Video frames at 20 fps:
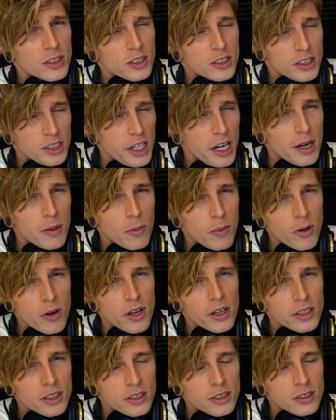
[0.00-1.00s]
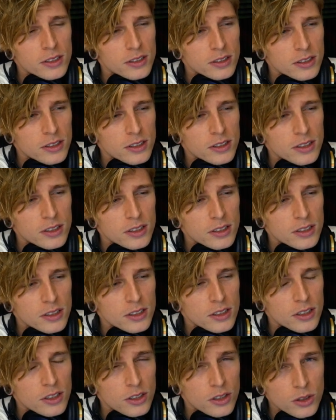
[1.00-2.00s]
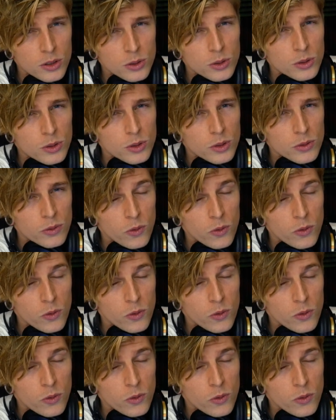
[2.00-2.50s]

shame on you.